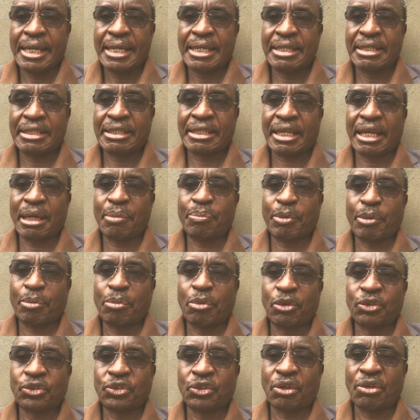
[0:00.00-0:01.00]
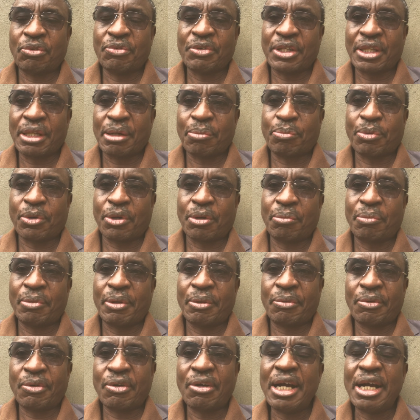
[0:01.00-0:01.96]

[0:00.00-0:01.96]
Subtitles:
is capable of solving the problem,